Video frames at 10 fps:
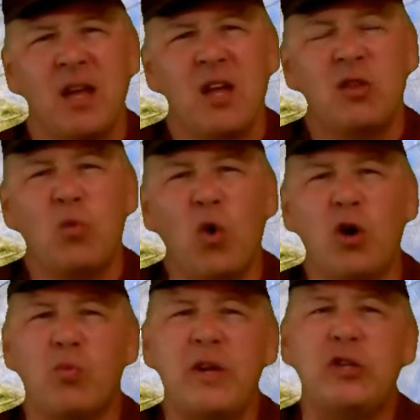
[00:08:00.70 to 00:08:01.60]
The
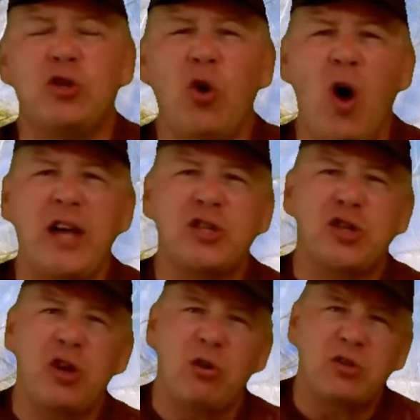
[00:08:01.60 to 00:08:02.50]
word rejoice
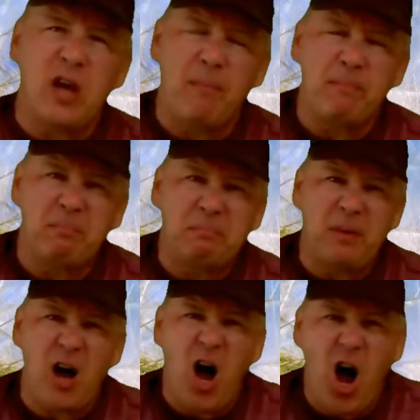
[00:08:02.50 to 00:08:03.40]
shows up
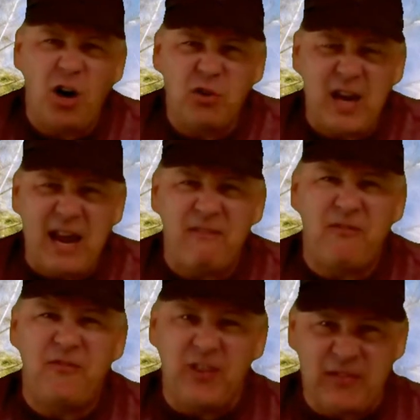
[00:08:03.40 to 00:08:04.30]

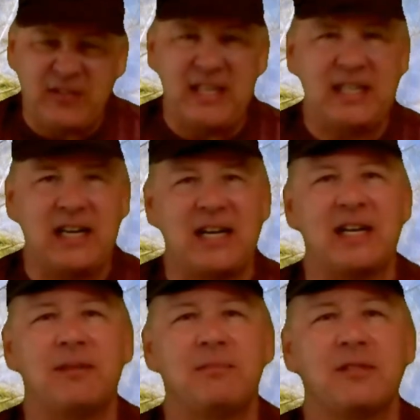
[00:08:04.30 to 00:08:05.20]
150
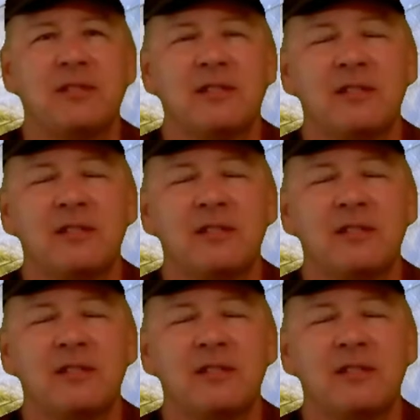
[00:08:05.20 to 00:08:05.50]
times.